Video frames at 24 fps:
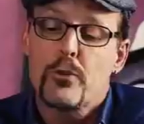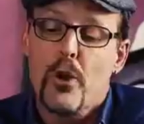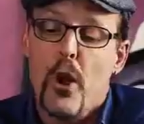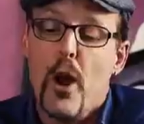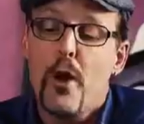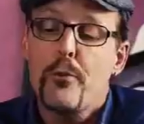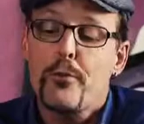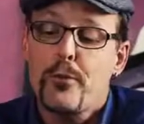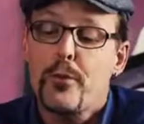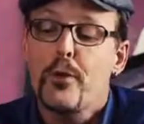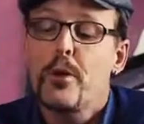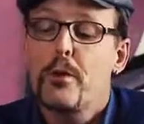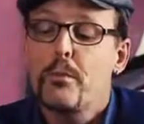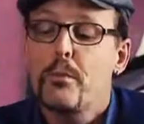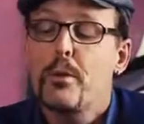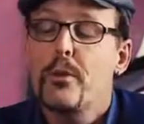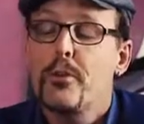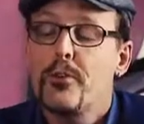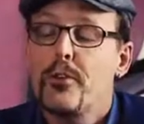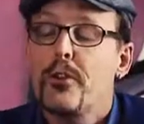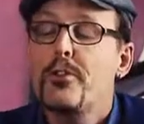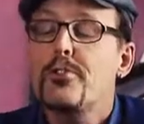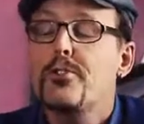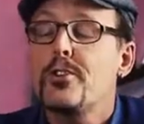offered a
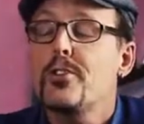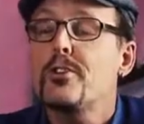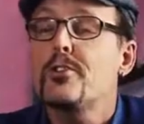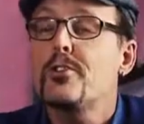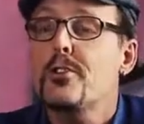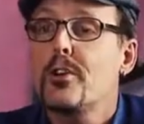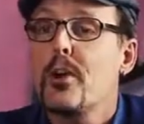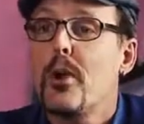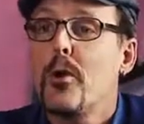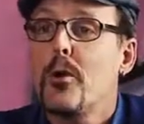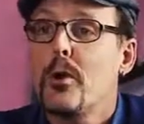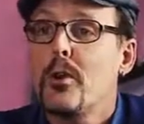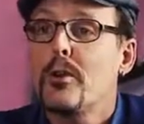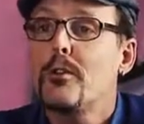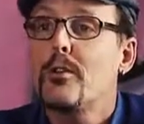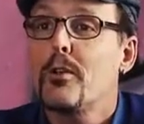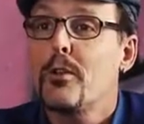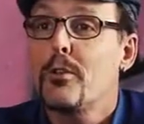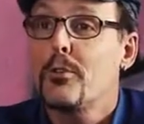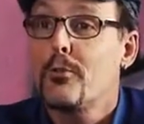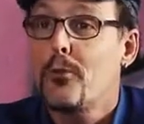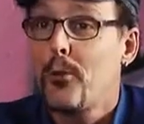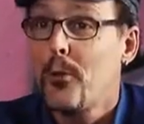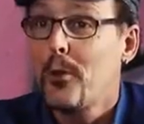position to go into
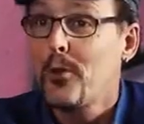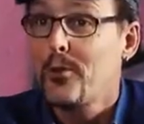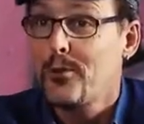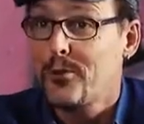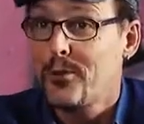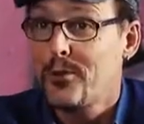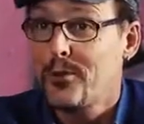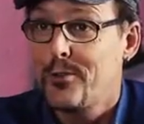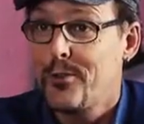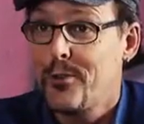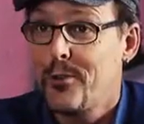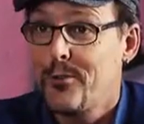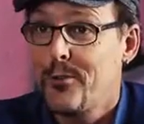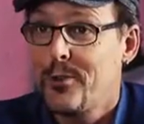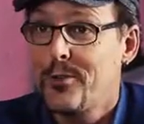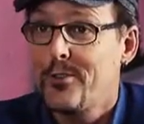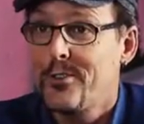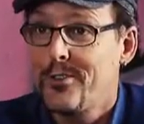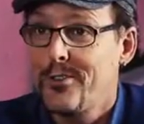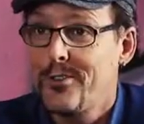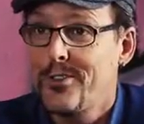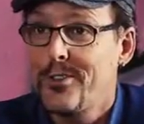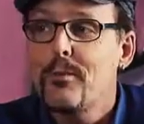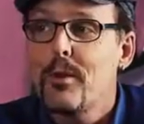the forestry
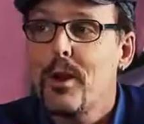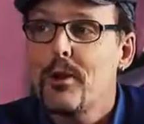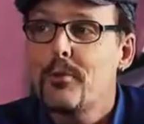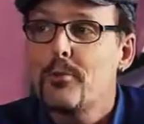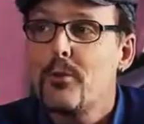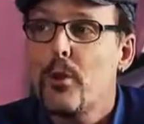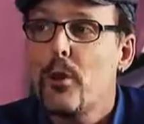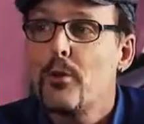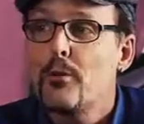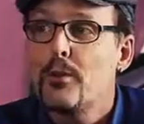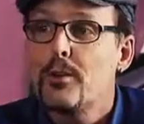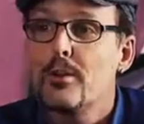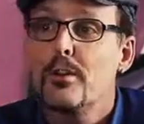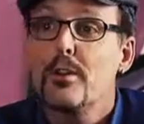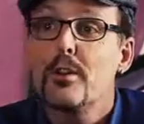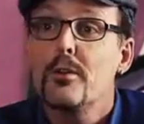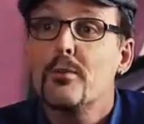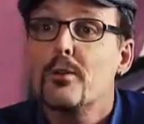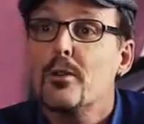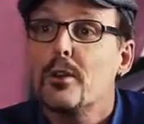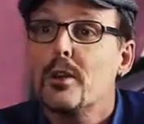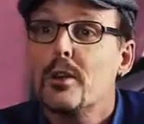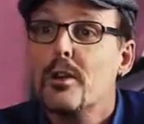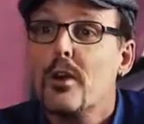service. I drove a
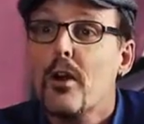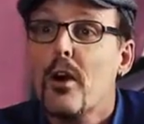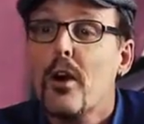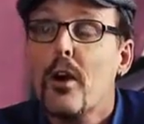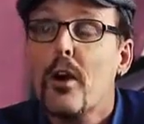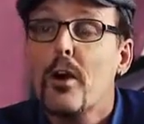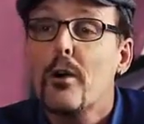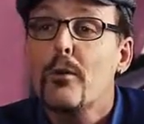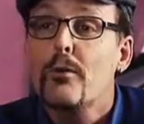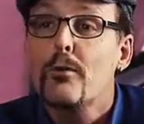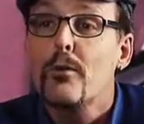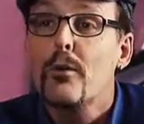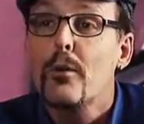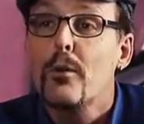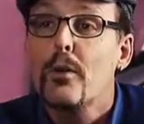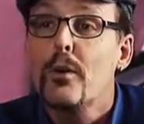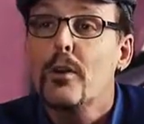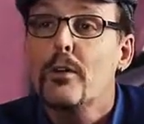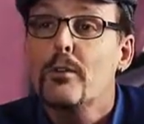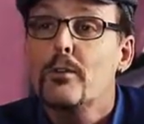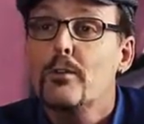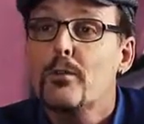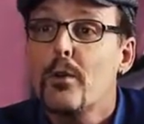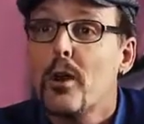delivery car for
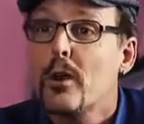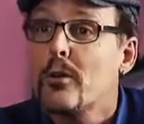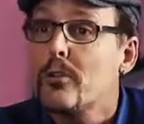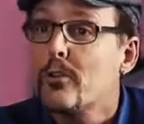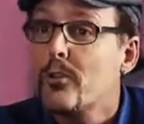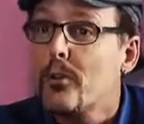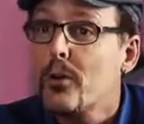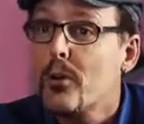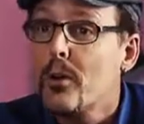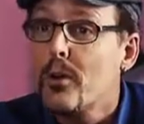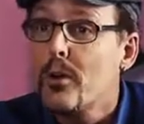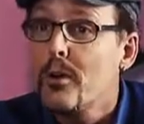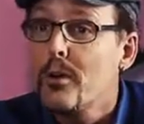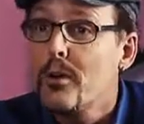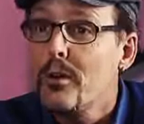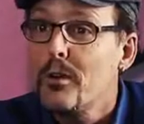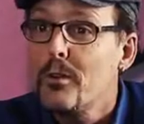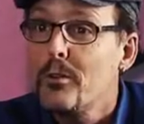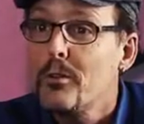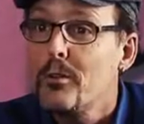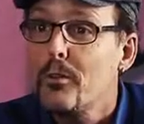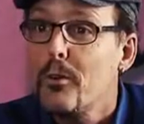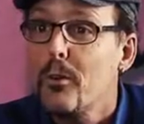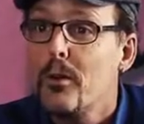a drugstore
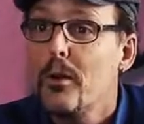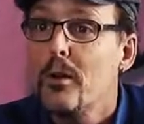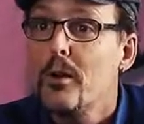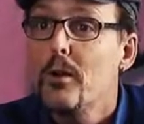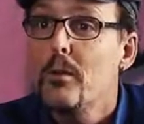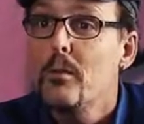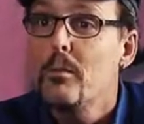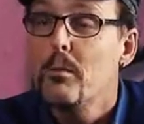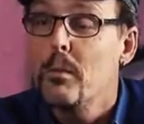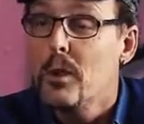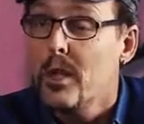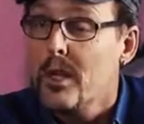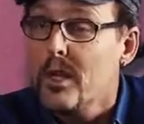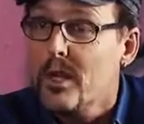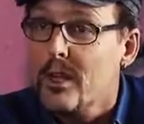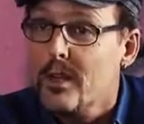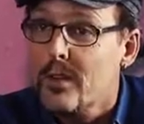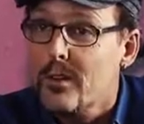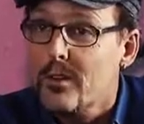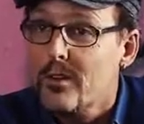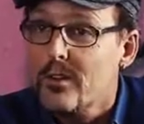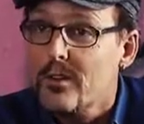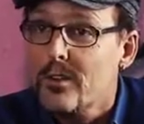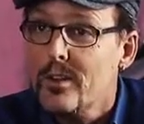for many
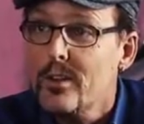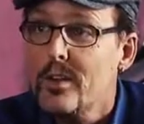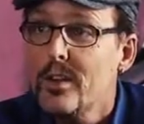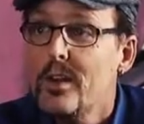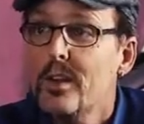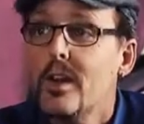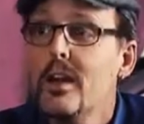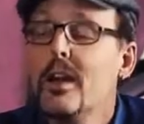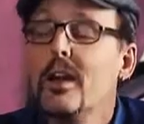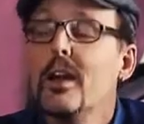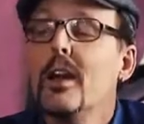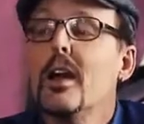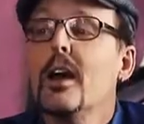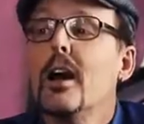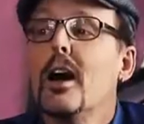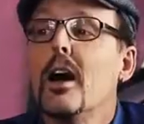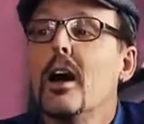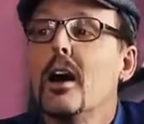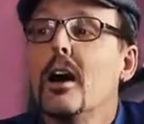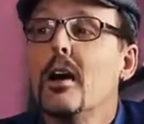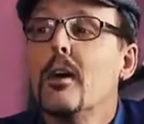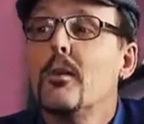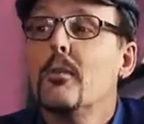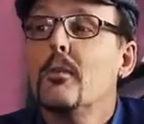years.
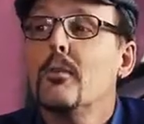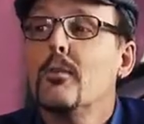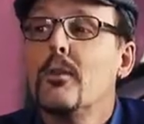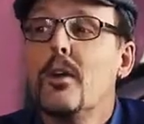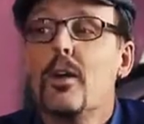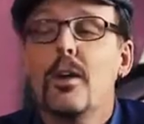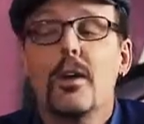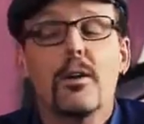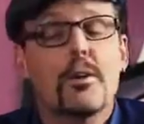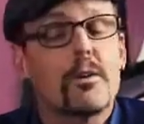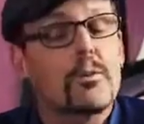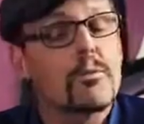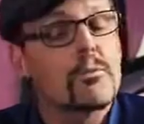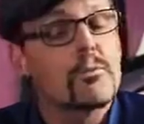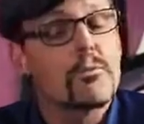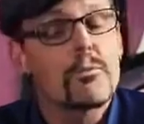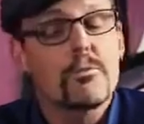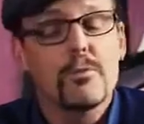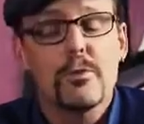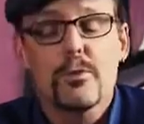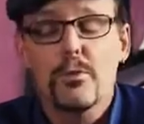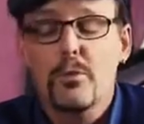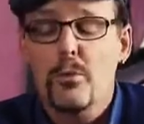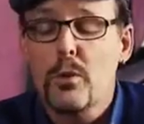Very
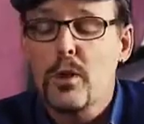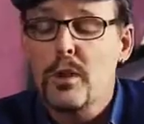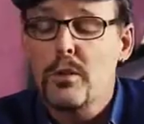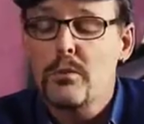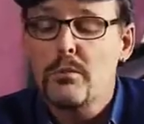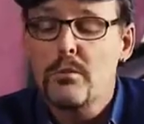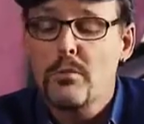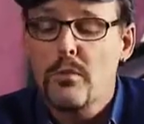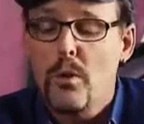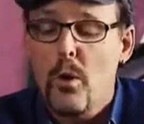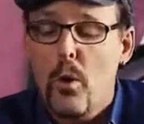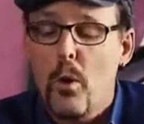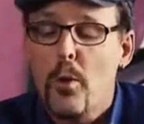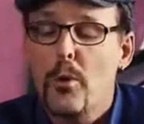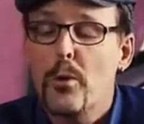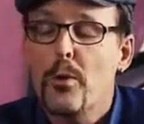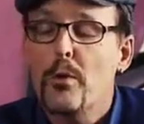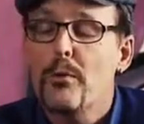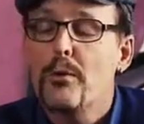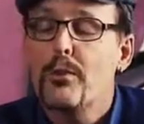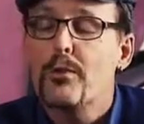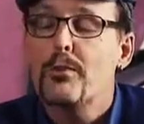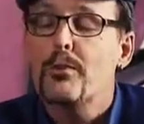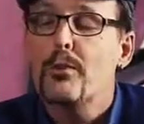sweet owner
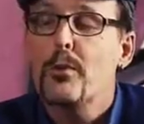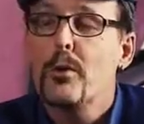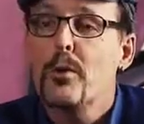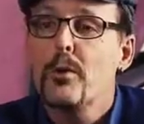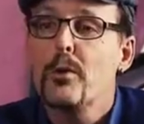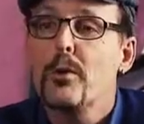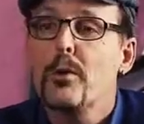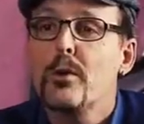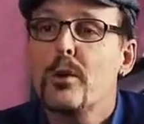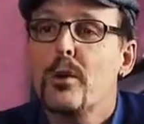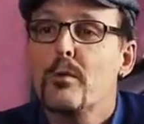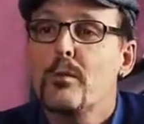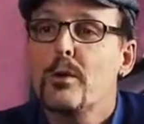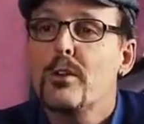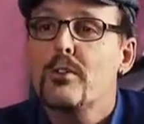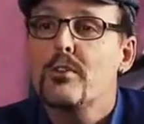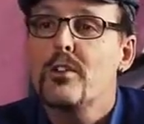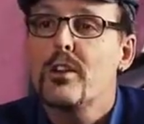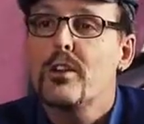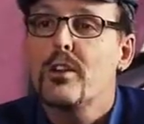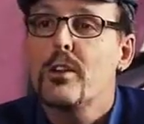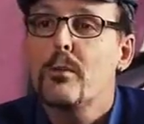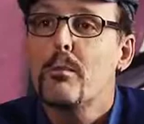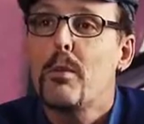of the store who let me
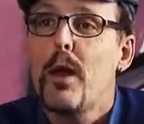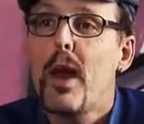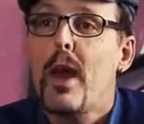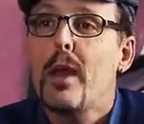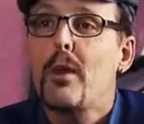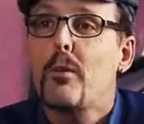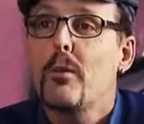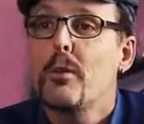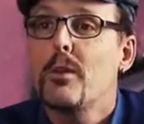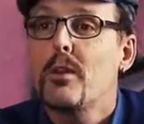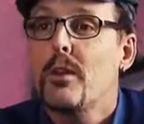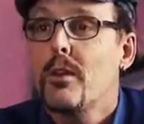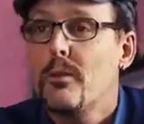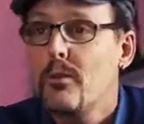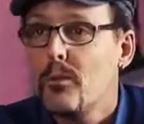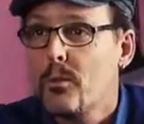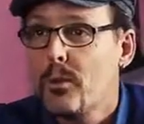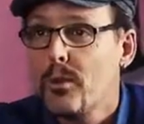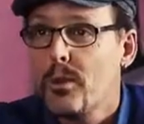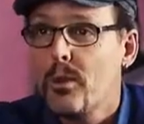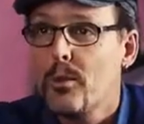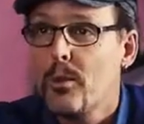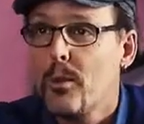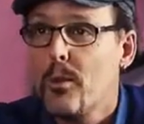sit in the back when
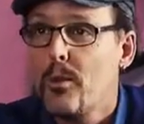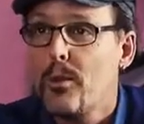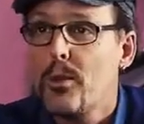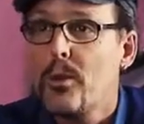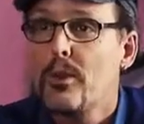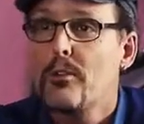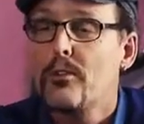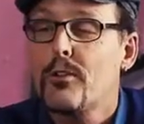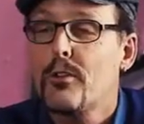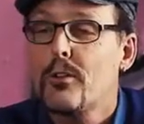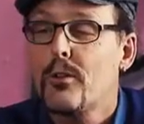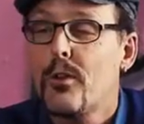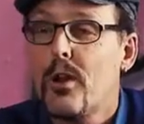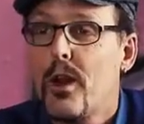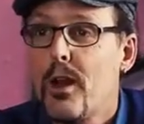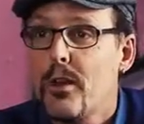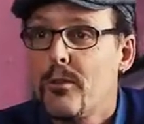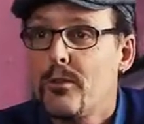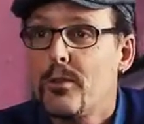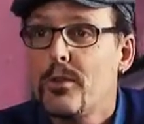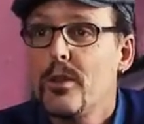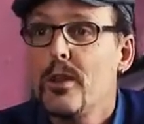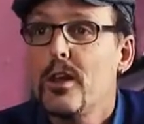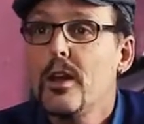there weren't things to drive